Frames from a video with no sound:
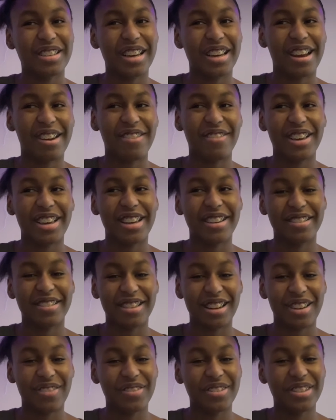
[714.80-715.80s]
anime on
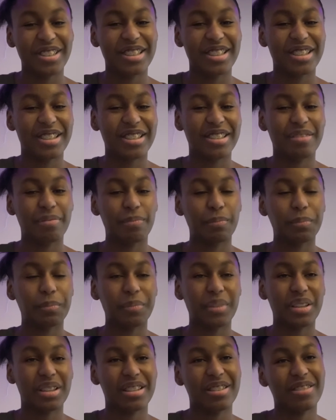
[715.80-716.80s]
Netflix.
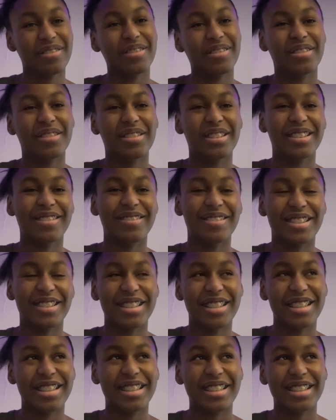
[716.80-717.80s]
With this one, it
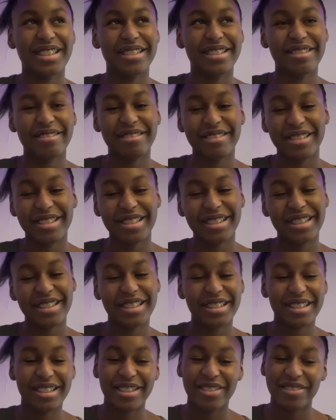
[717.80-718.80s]
was short
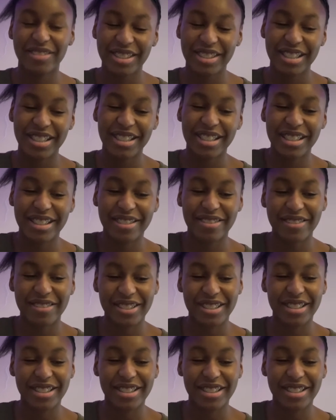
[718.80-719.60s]
and sweet. It was